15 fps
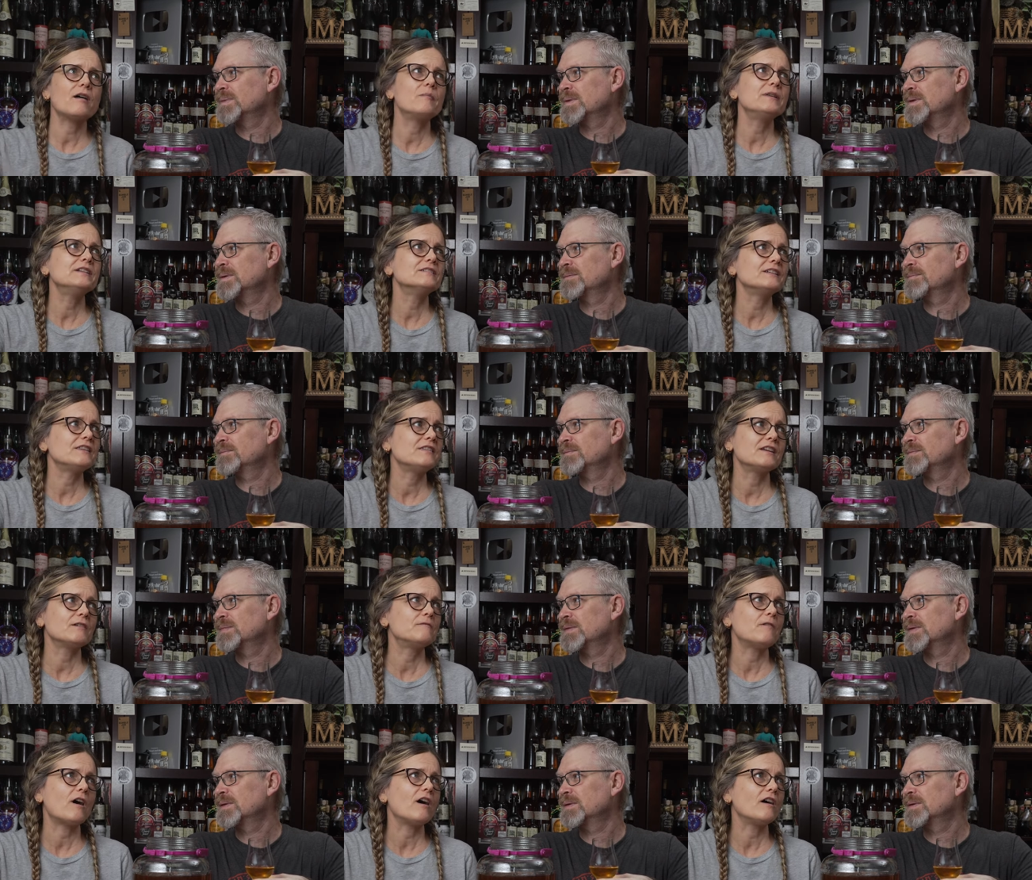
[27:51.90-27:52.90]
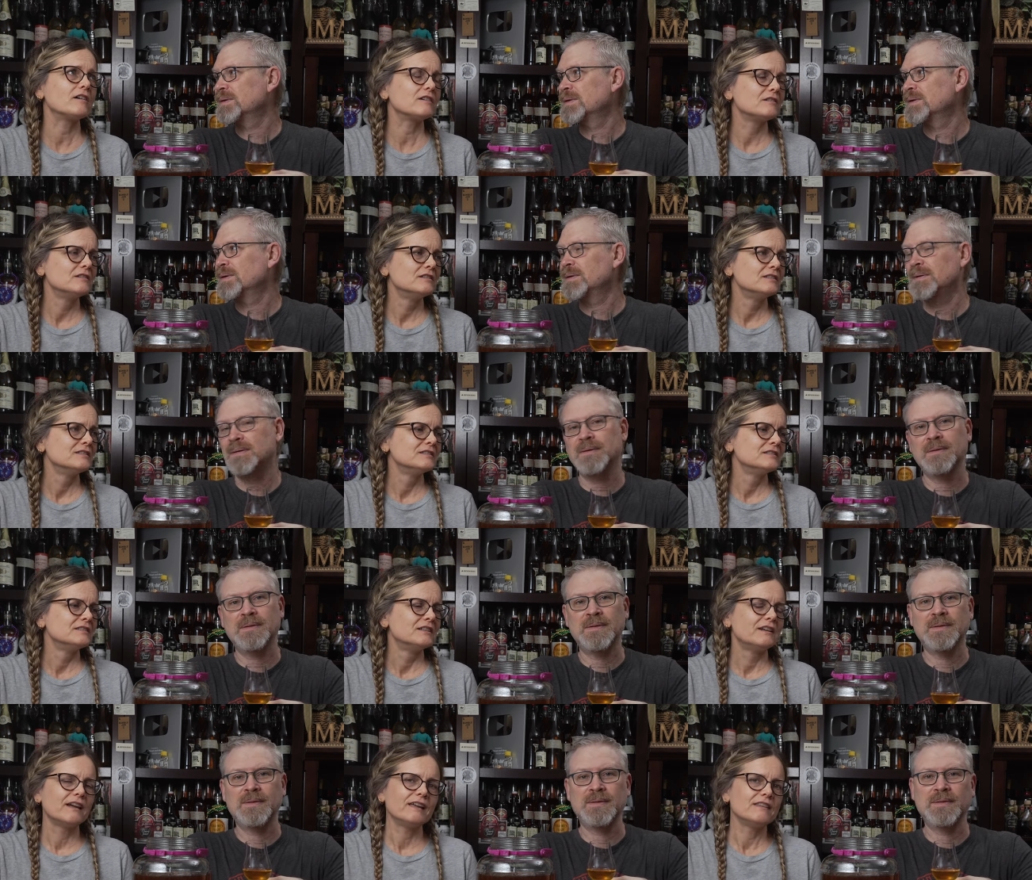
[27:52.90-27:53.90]
Speaker 1: immediately think fog.
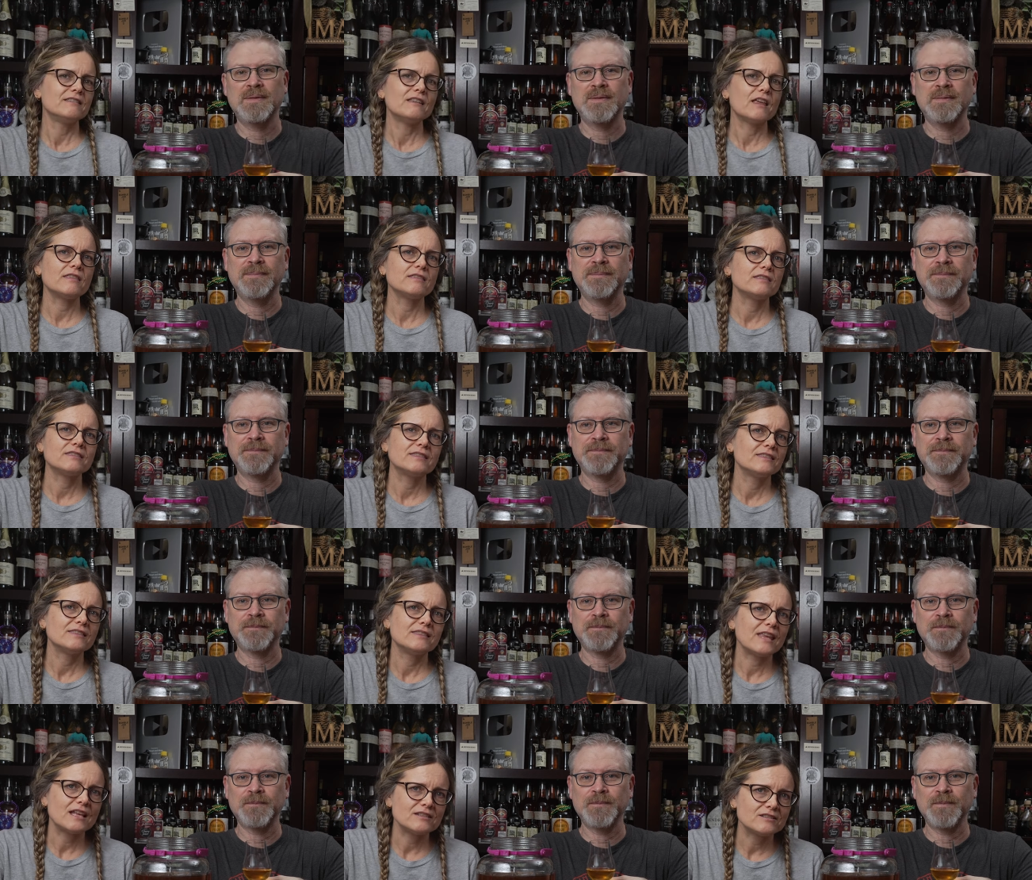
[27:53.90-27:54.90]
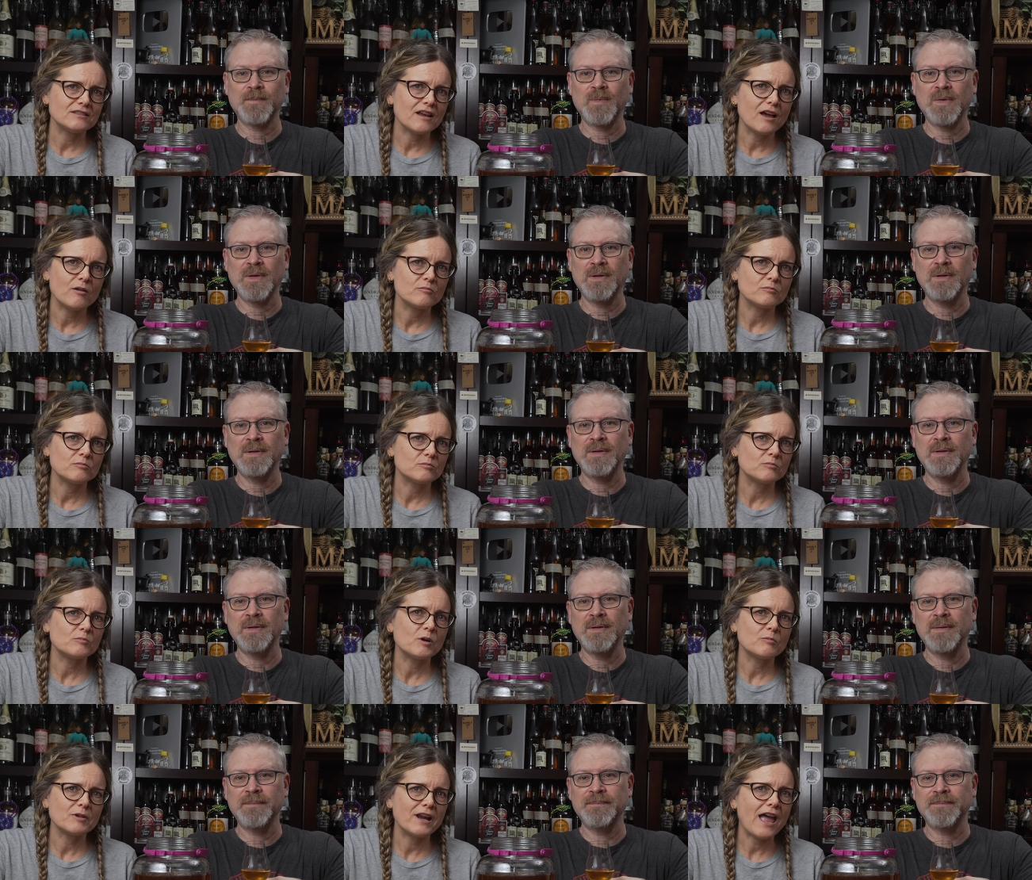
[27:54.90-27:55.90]
And that's not
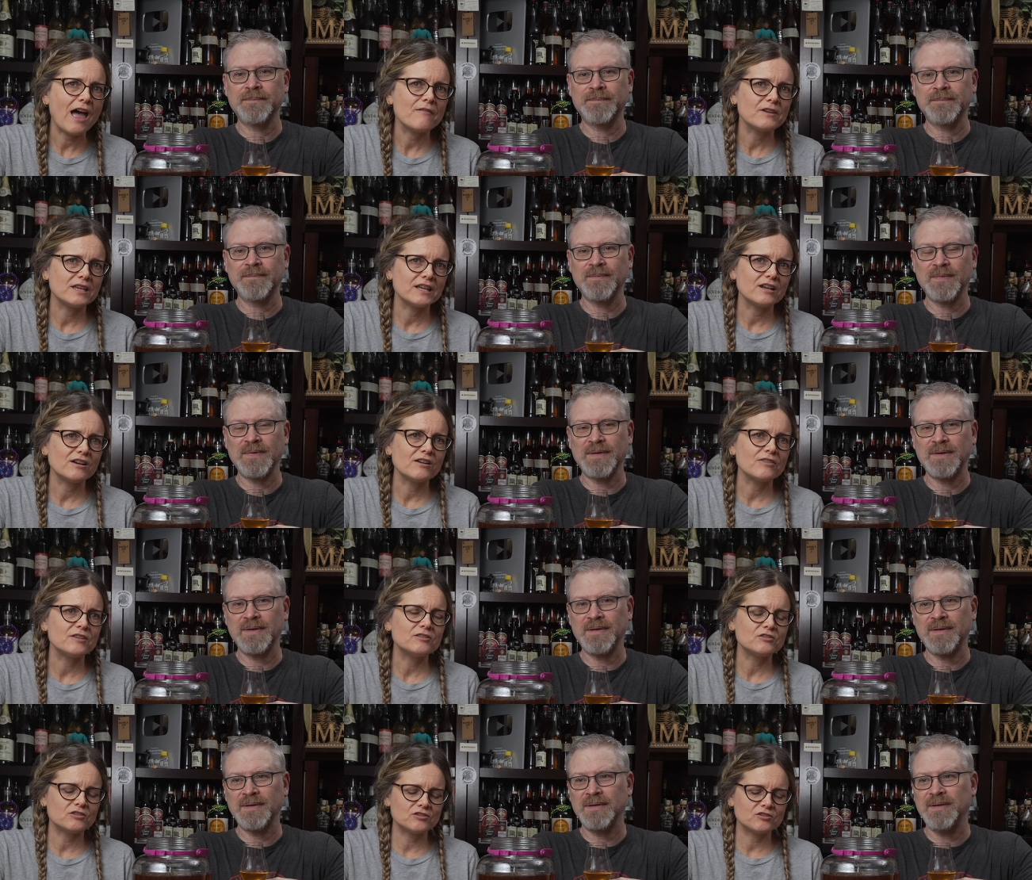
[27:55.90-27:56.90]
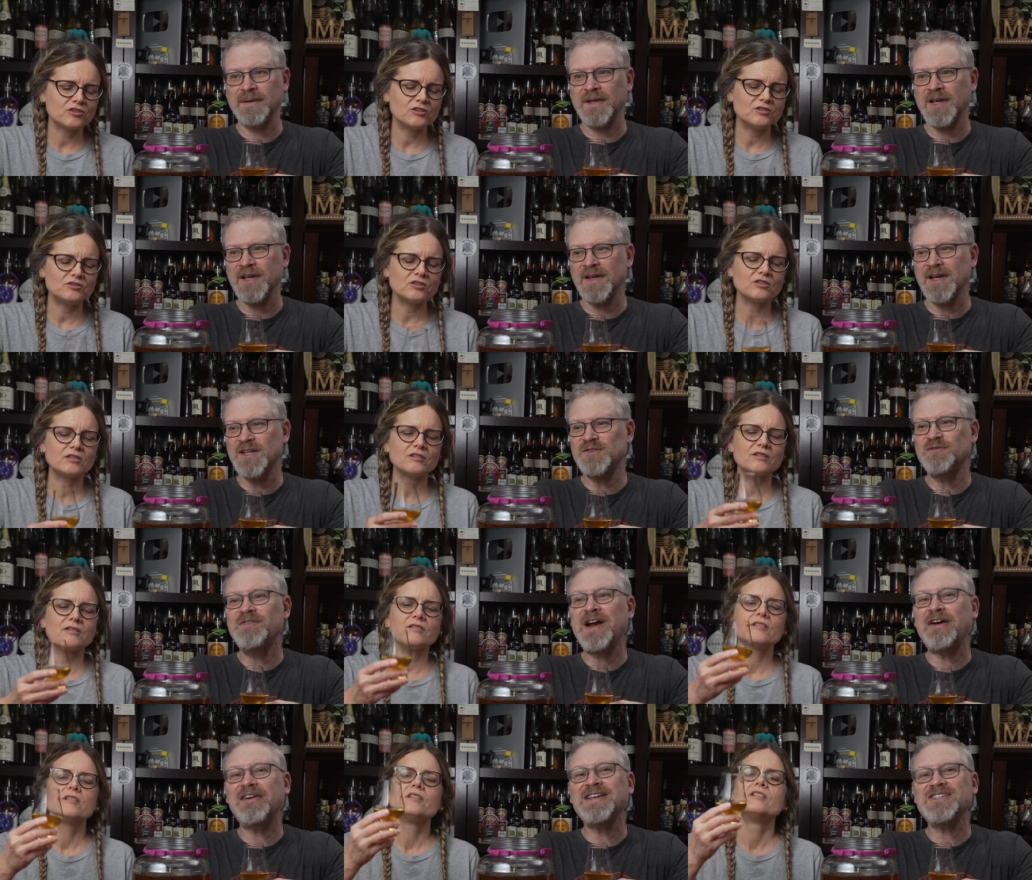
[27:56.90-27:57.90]
what we're having here. There's just.
Speaker 2: It's
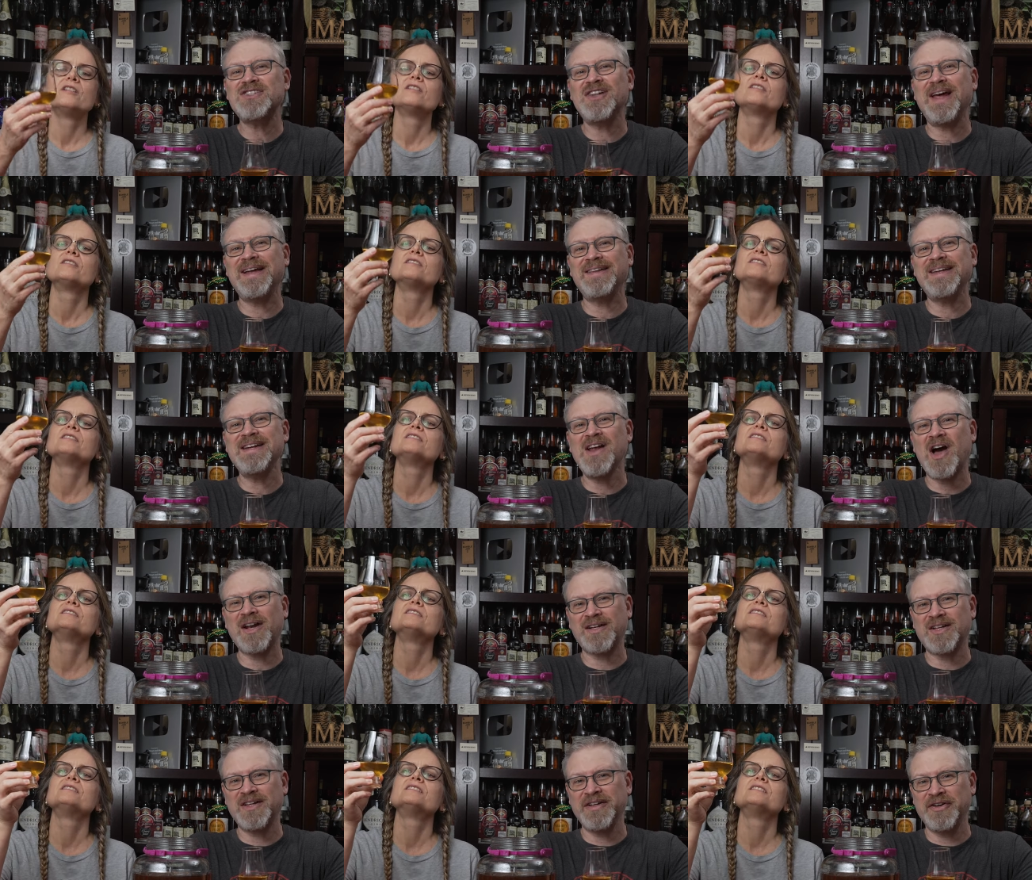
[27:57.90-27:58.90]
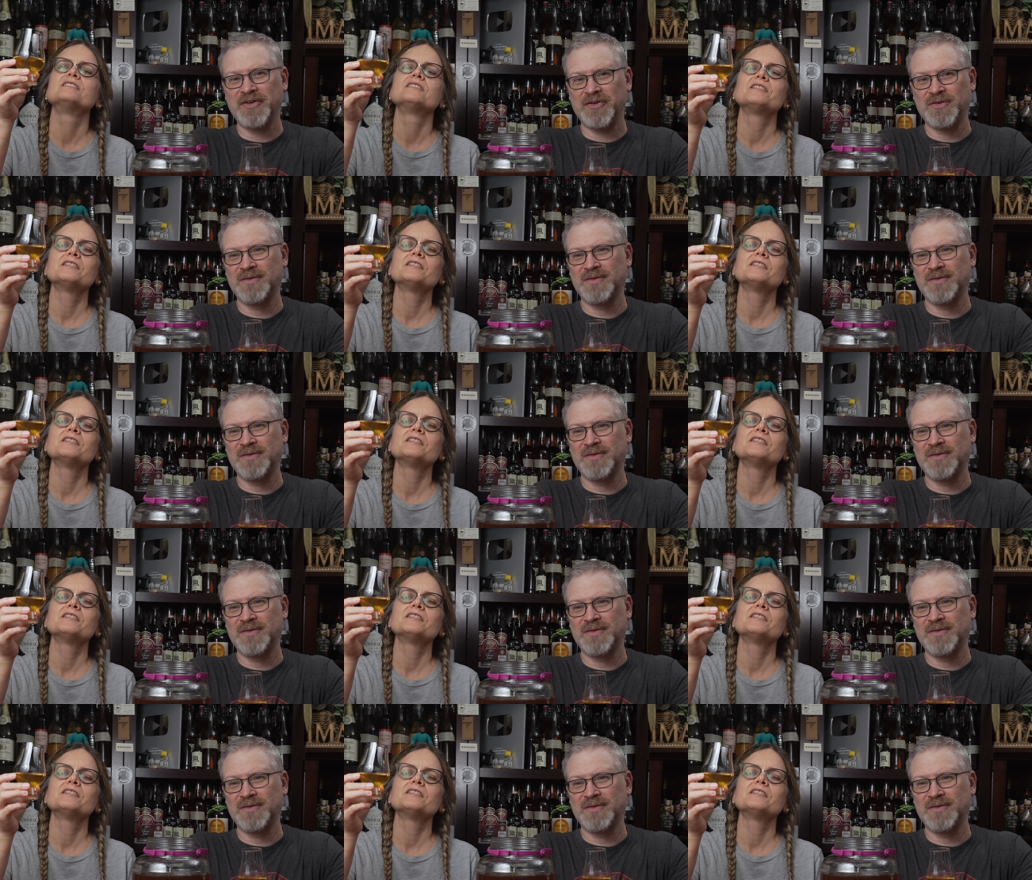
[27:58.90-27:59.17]
very slightly not clear.